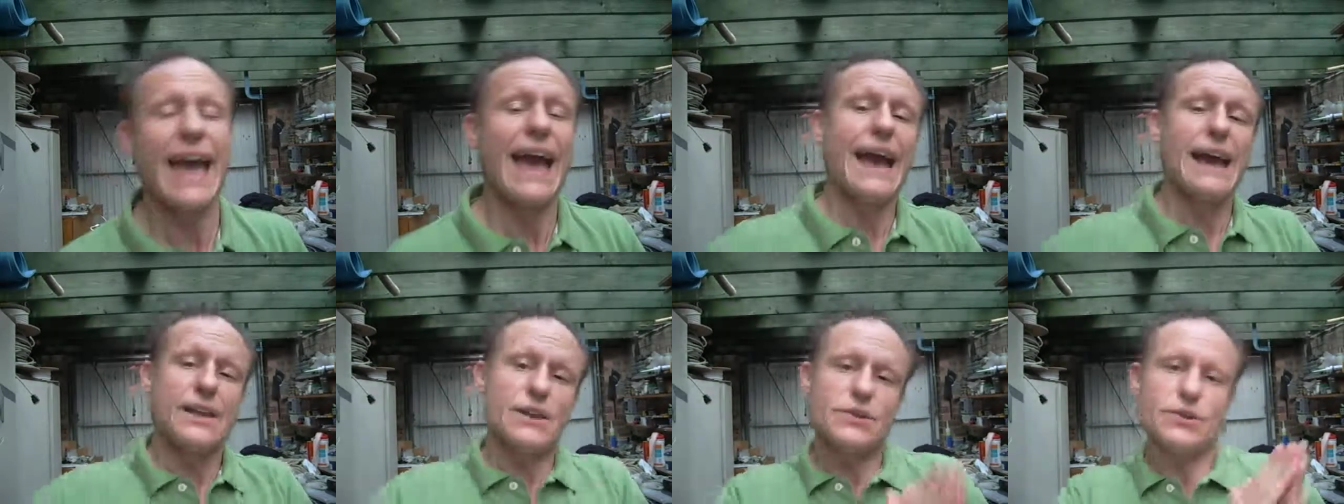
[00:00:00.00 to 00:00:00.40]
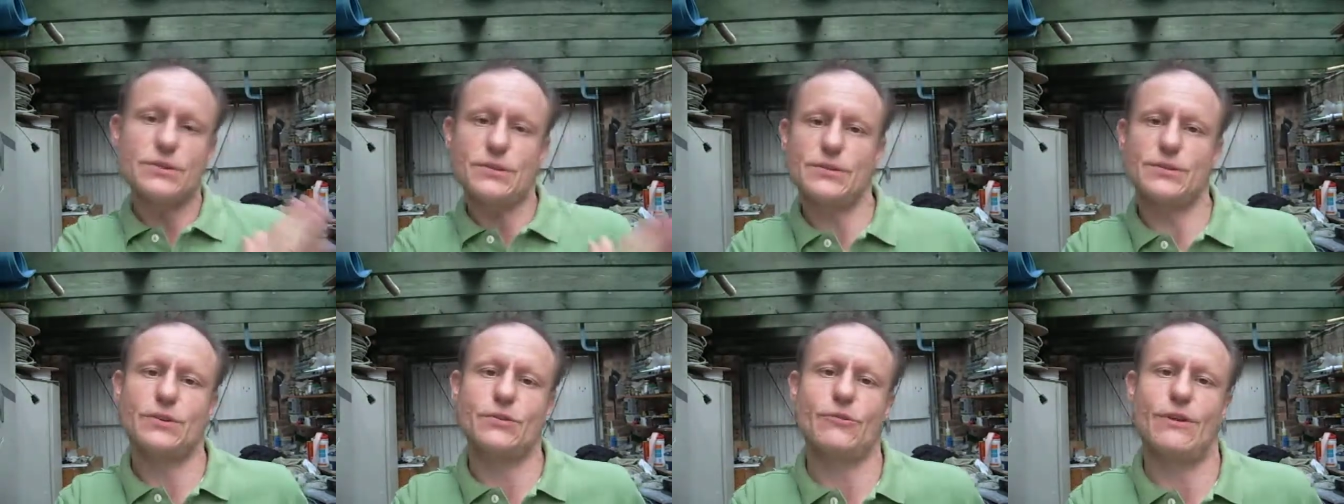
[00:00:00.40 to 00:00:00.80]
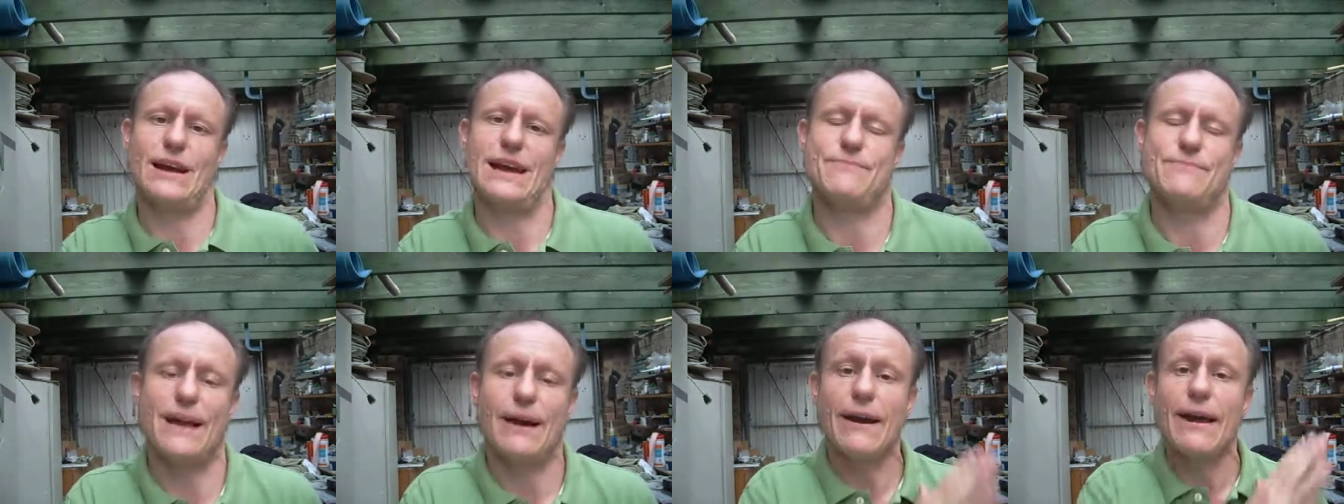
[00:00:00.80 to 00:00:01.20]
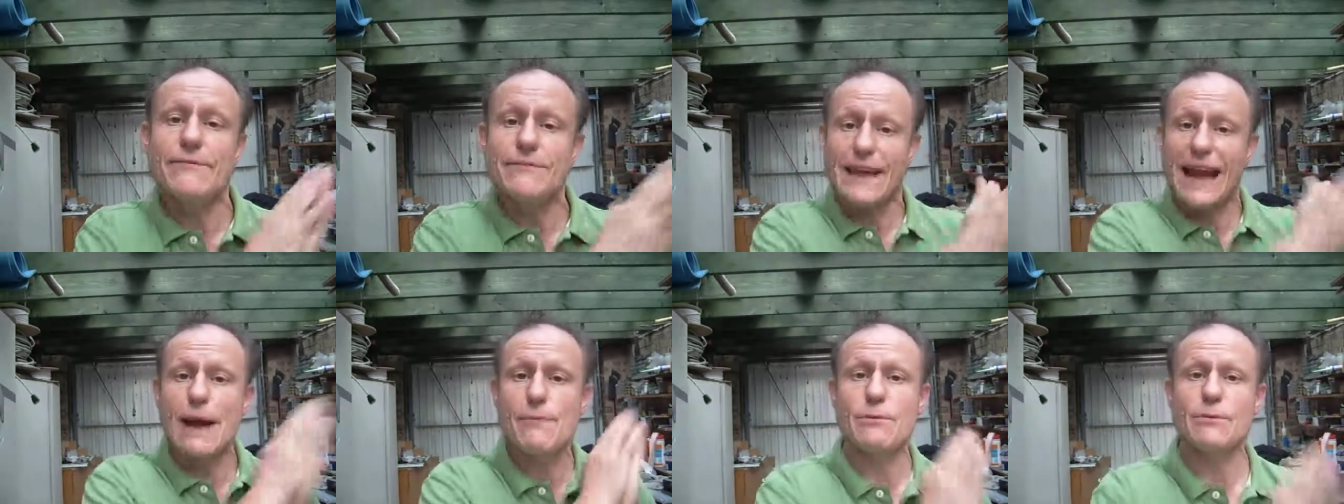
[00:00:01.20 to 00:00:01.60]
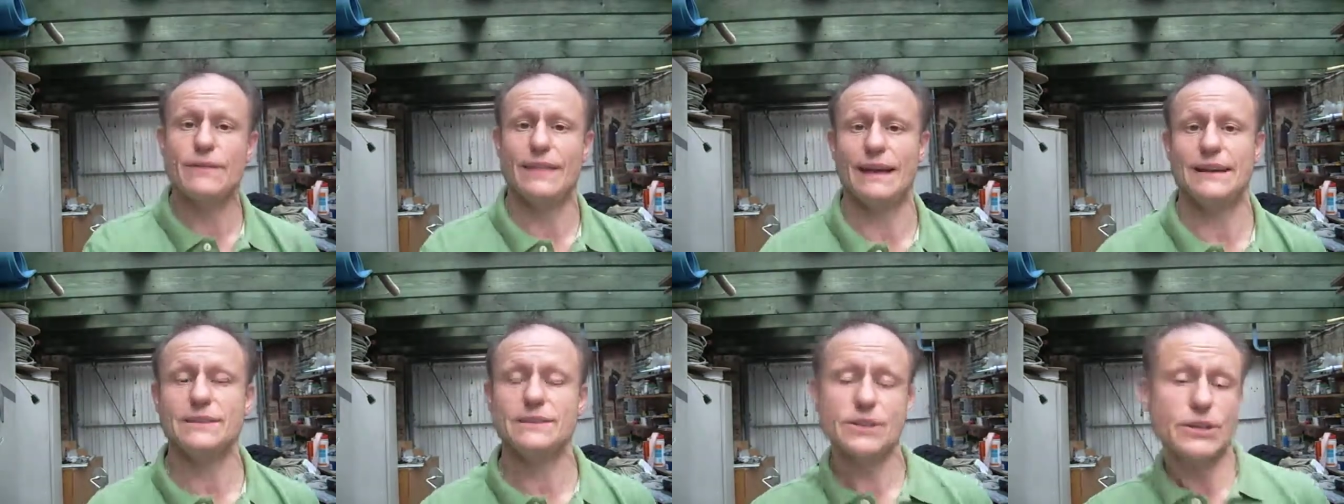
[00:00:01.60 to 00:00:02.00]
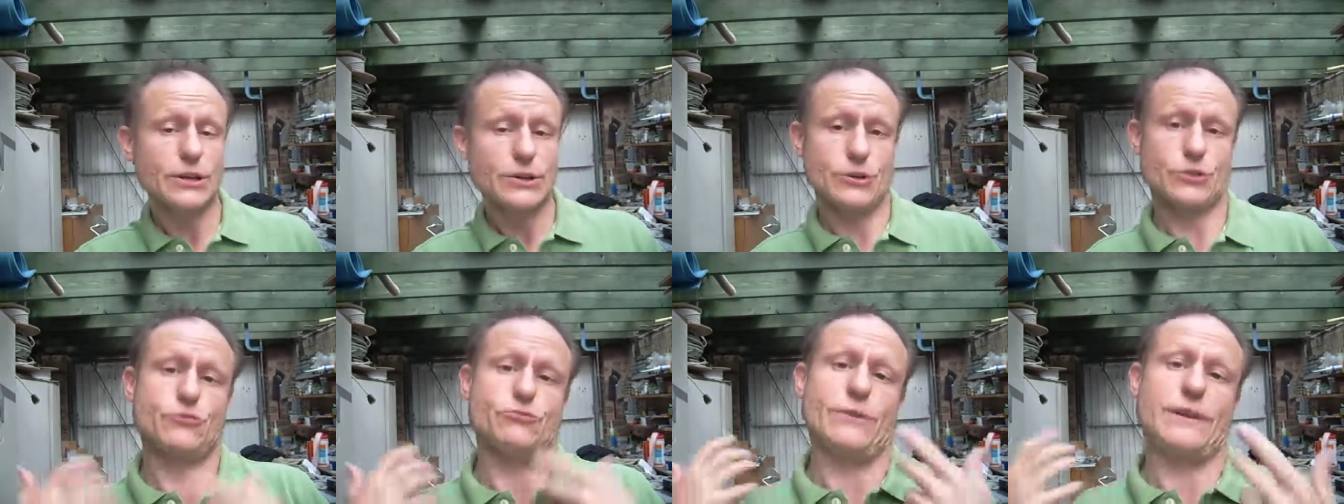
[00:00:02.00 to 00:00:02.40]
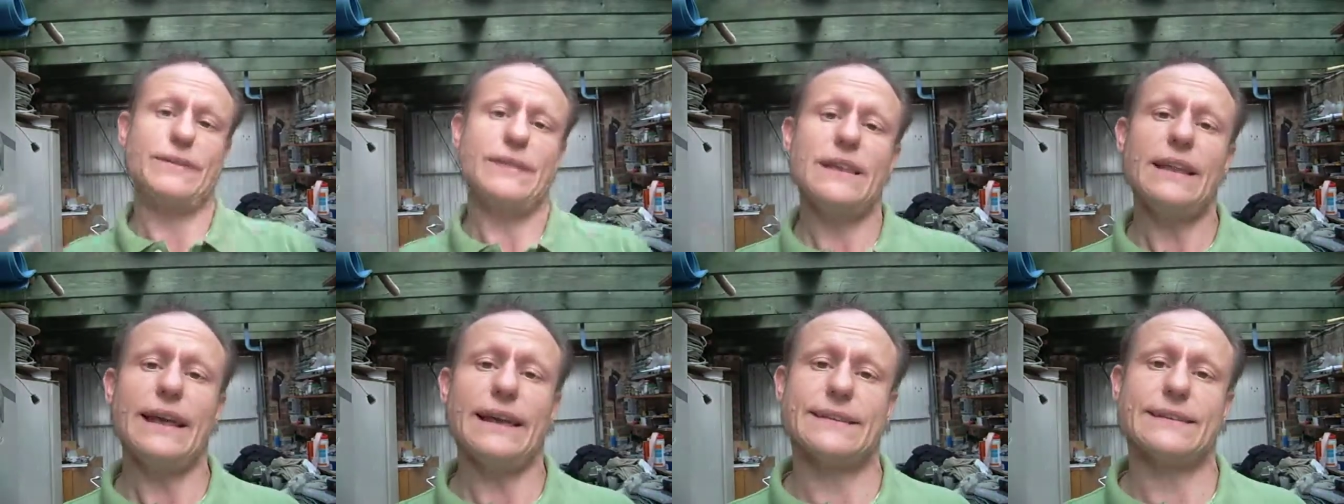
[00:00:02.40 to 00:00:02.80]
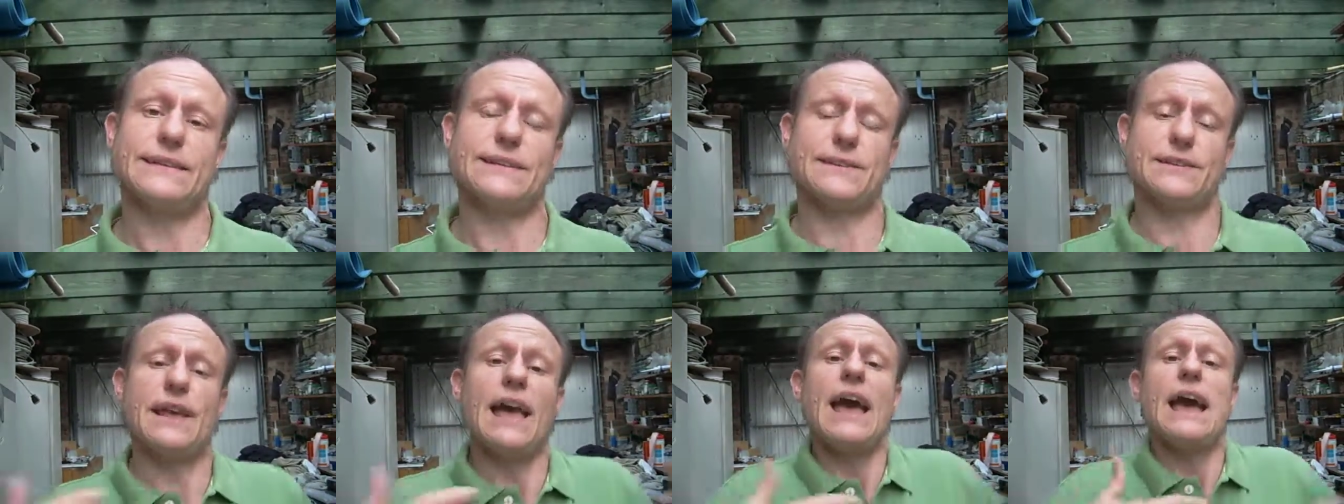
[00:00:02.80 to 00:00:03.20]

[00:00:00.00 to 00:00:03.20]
You should subscribe. Now, if you're happy with the answer, you can just read the lists.